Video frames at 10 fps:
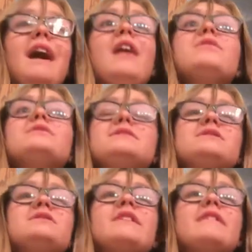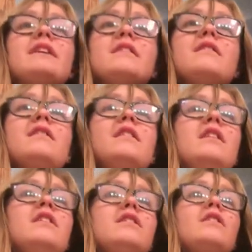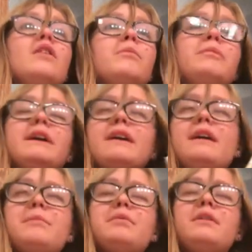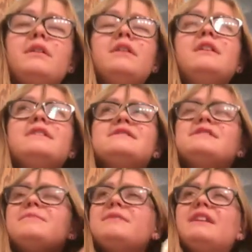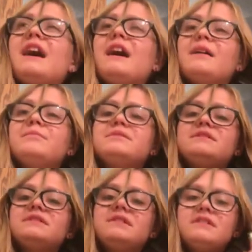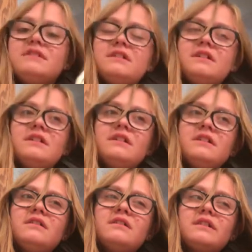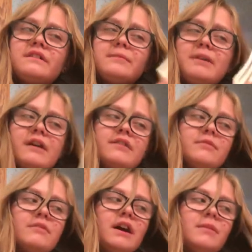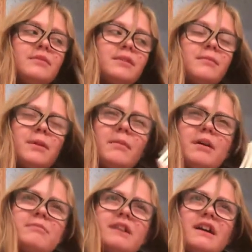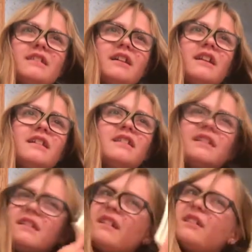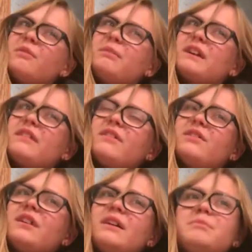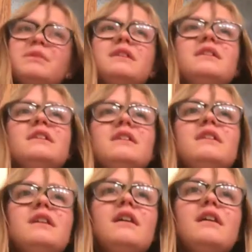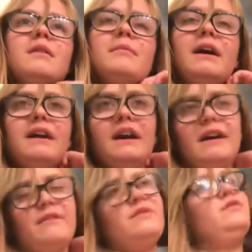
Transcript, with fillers: a house, so I've gotta go pick up some knobs, like some custom knobs that my mom got done. I gotta go pick those up. Um, I have